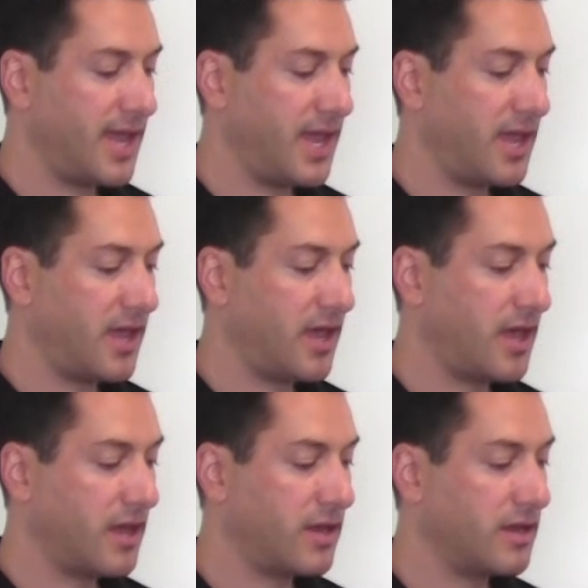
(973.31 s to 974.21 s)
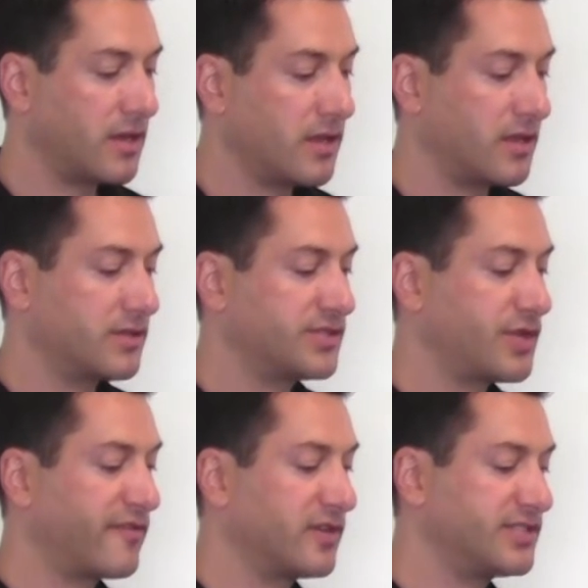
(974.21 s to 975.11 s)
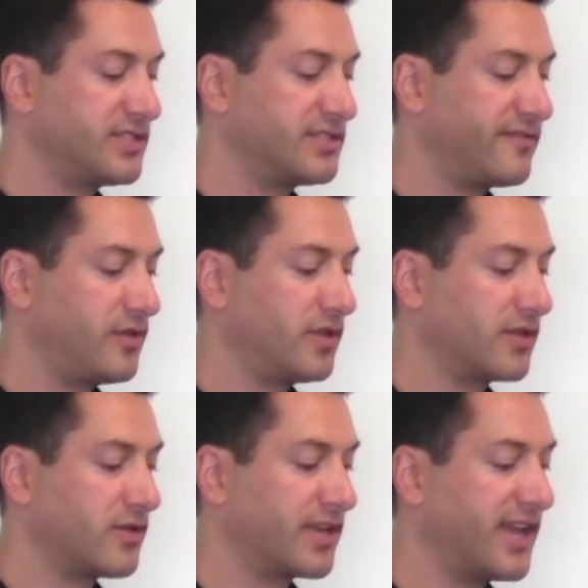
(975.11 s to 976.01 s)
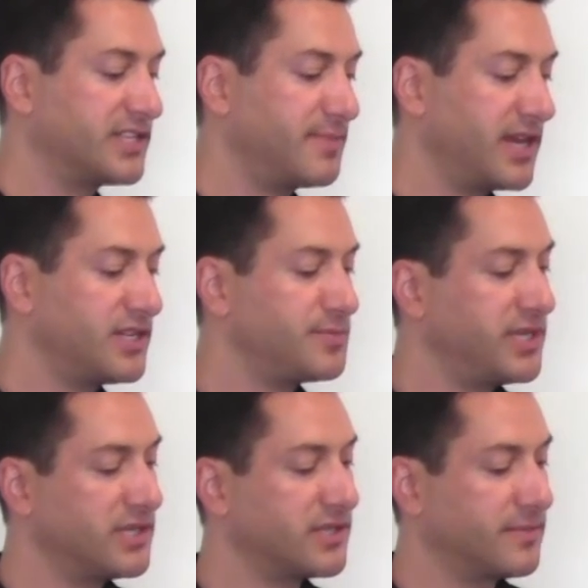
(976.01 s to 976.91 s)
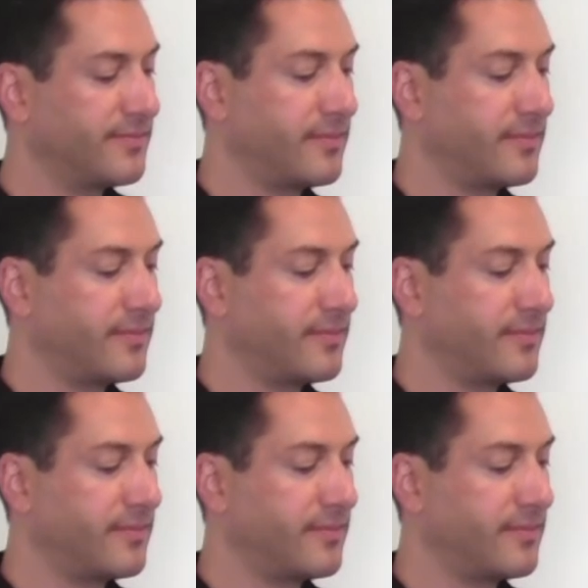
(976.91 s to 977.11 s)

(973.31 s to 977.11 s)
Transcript: And so for instance, if you click on Case Management,